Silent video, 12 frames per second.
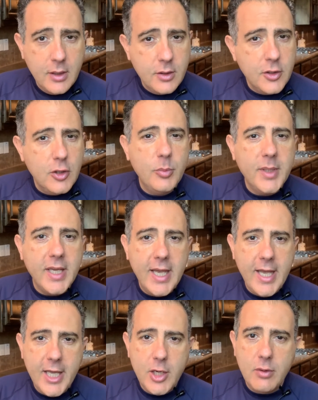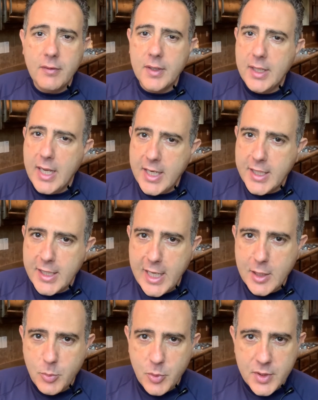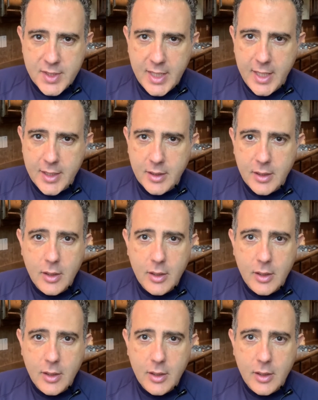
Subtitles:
you'll be ahead of 99%